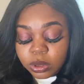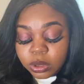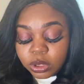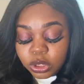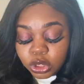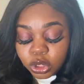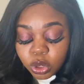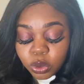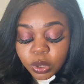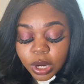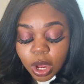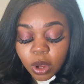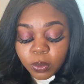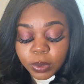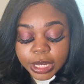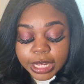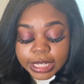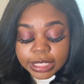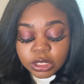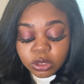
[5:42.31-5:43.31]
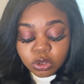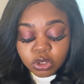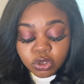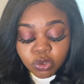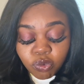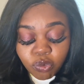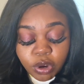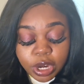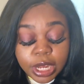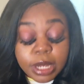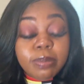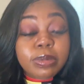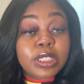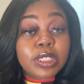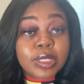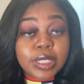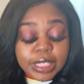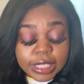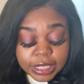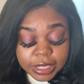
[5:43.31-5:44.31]
You don't need to scream
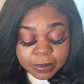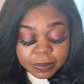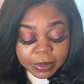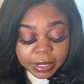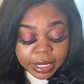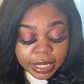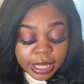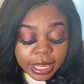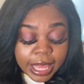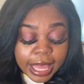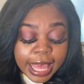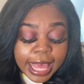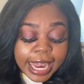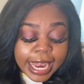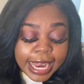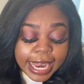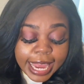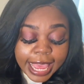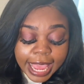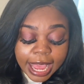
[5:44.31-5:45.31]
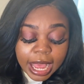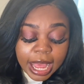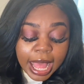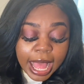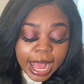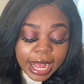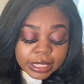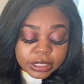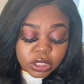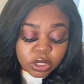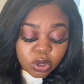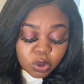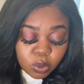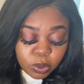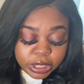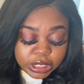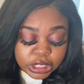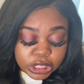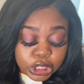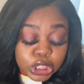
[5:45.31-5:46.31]
to discipline. Let
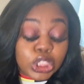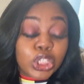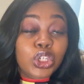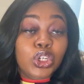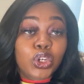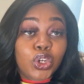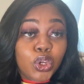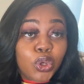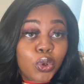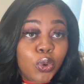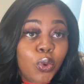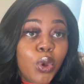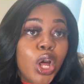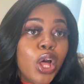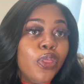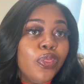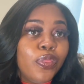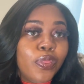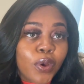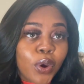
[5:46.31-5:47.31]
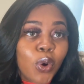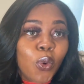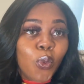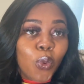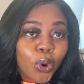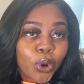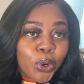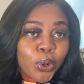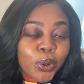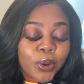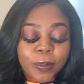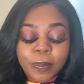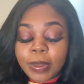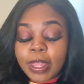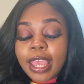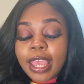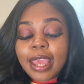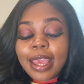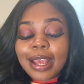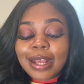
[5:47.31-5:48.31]
consequences do the work.
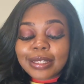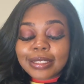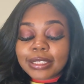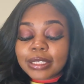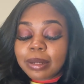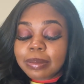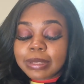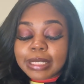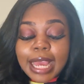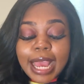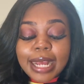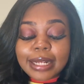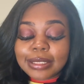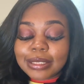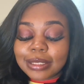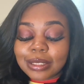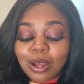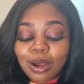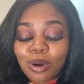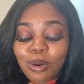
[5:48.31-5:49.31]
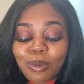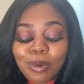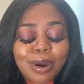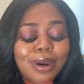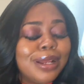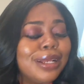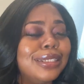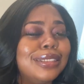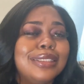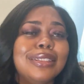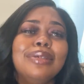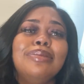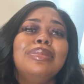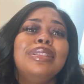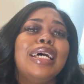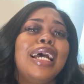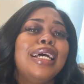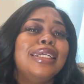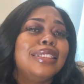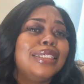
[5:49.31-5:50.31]
And sometimes it's gonna work and
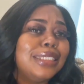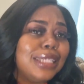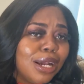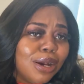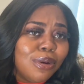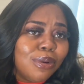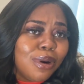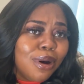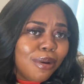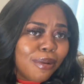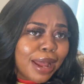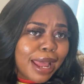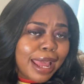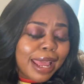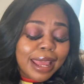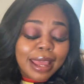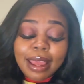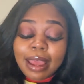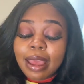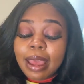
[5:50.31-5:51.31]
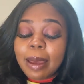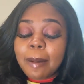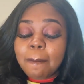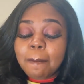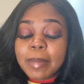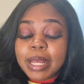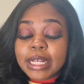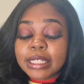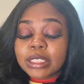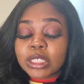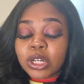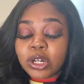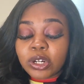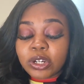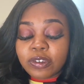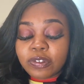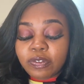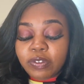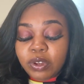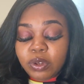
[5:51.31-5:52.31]
sometimes it don't, okay? Miss
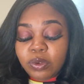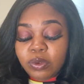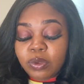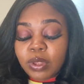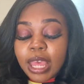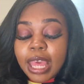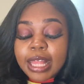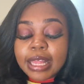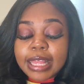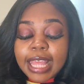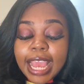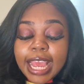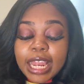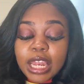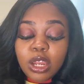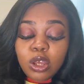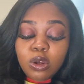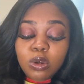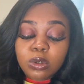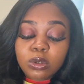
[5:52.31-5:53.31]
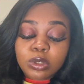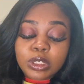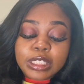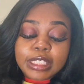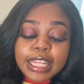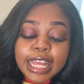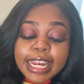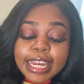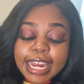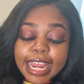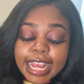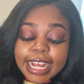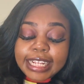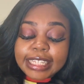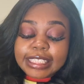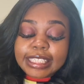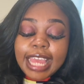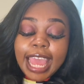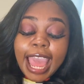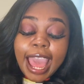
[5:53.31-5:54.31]
curfew, they lose the
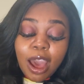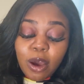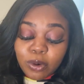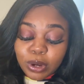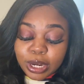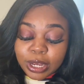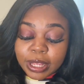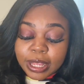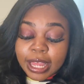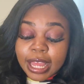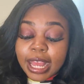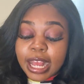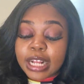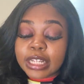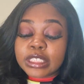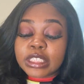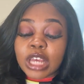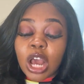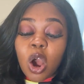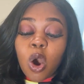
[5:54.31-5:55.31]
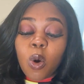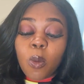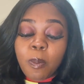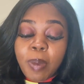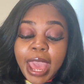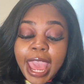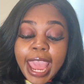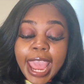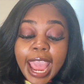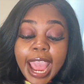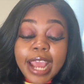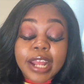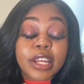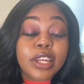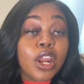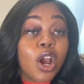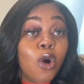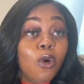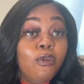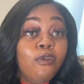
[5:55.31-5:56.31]
next outing. Talk back,
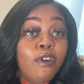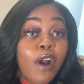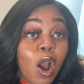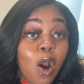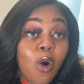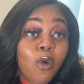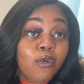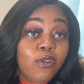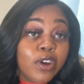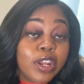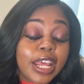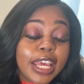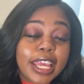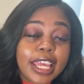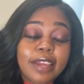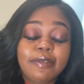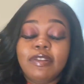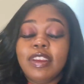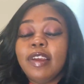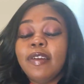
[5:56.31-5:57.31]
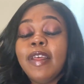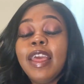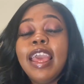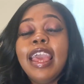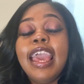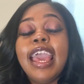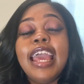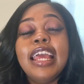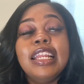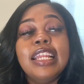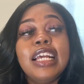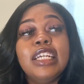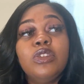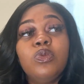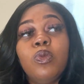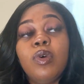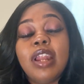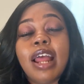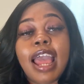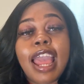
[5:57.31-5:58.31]
no phone for the evening. And
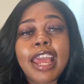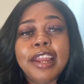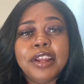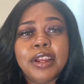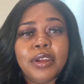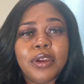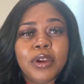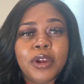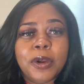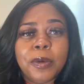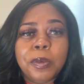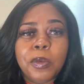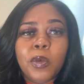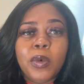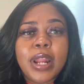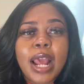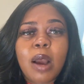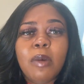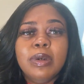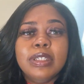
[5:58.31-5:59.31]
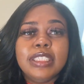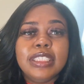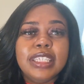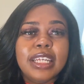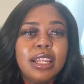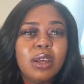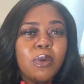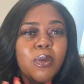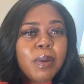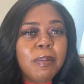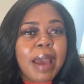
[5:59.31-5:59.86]
that's what I had to learn. When I was dealing with